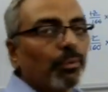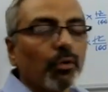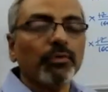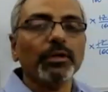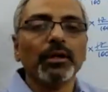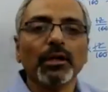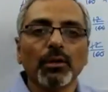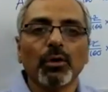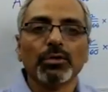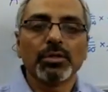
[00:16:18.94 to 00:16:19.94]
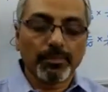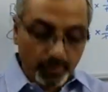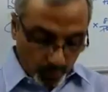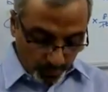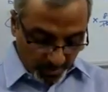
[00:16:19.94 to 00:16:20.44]
profit and loss
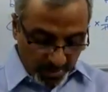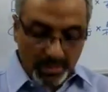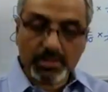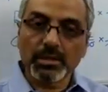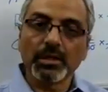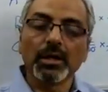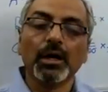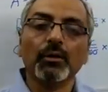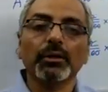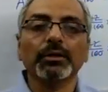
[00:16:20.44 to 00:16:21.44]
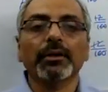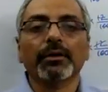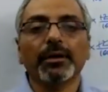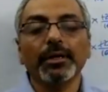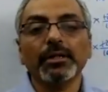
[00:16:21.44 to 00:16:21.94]
appropriation account in the
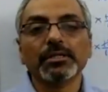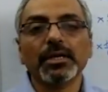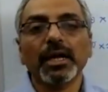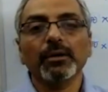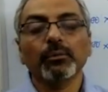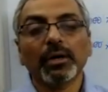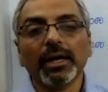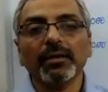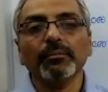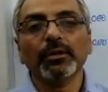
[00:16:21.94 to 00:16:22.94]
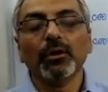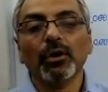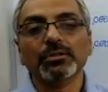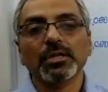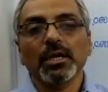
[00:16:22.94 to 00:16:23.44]
credit side. Why?
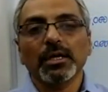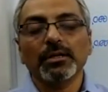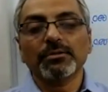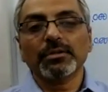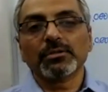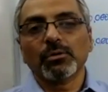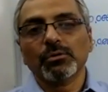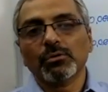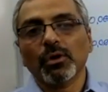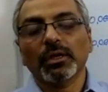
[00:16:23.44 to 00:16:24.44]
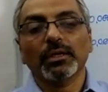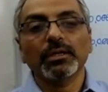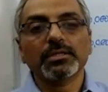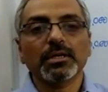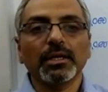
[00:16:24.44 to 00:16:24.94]
Because interest on drawing
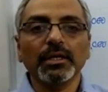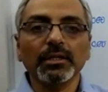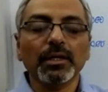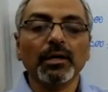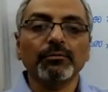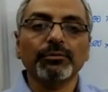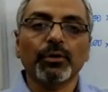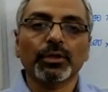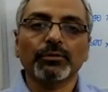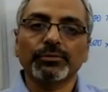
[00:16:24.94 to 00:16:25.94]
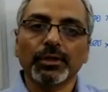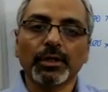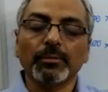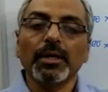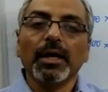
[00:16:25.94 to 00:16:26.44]
is an income for the
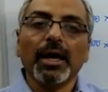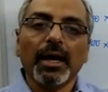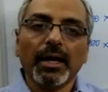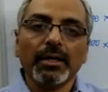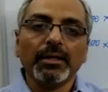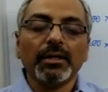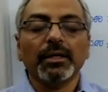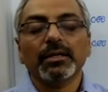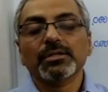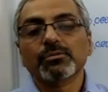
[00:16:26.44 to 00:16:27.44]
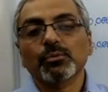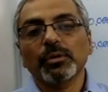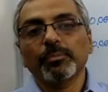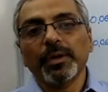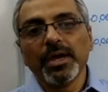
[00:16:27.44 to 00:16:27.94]
firm and it is to
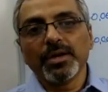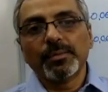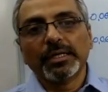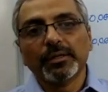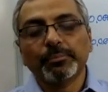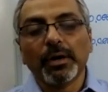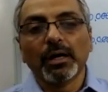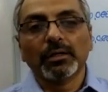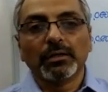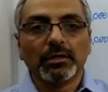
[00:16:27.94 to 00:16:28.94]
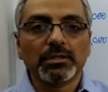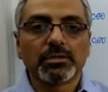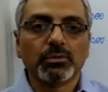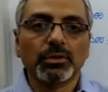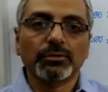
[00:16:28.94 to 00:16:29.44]
be paid by the partners
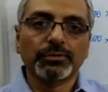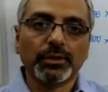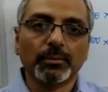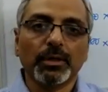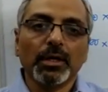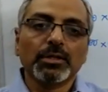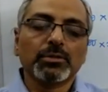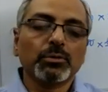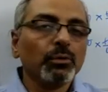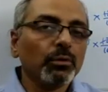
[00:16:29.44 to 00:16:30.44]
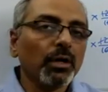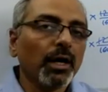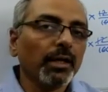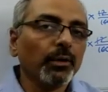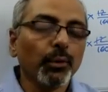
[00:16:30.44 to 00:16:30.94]
to the firm. So
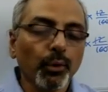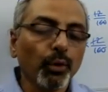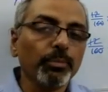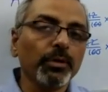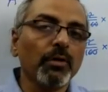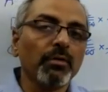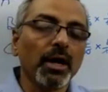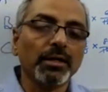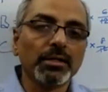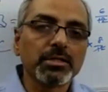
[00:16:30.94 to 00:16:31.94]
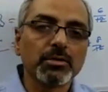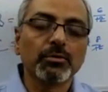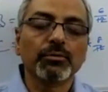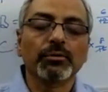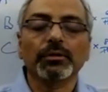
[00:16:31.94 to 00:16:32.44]
I hope you have understood
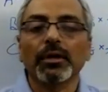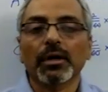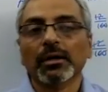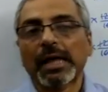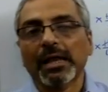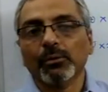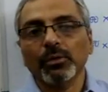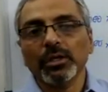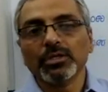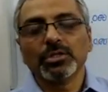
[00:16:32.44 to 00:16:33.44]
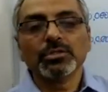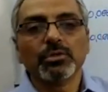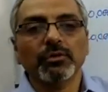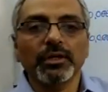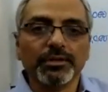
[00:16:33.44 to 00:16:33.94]
the calculations
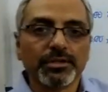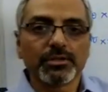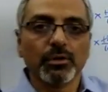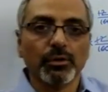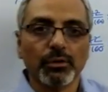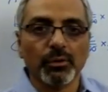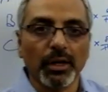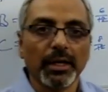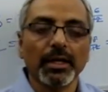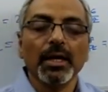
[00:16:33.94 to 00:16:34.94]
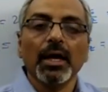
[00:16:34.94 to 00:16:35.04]
of interest on drawing.